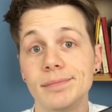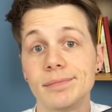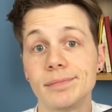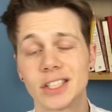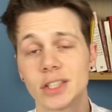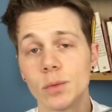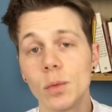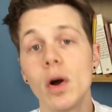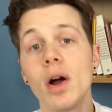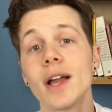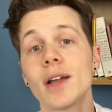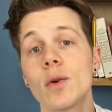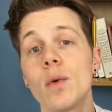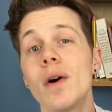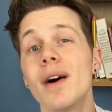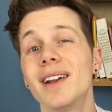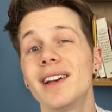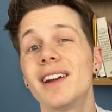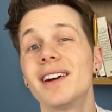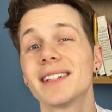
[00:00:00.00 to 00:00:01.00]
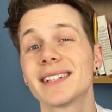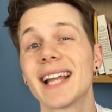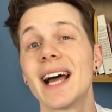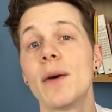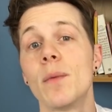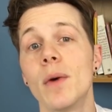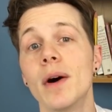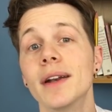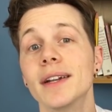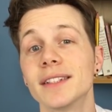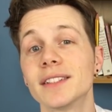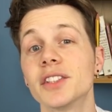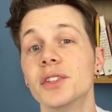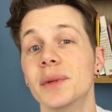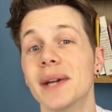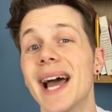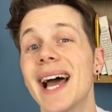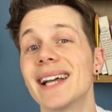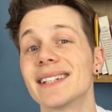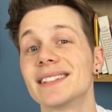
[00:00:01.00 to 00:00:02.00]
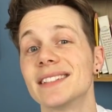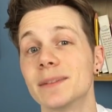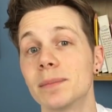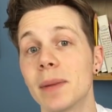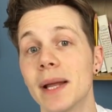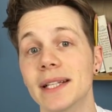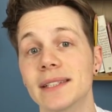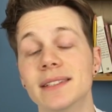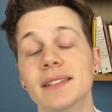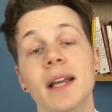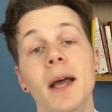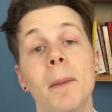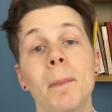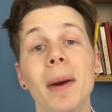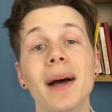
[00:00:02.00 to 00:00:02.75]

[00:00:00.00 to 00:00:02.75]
So I quite like that one too, it has its place.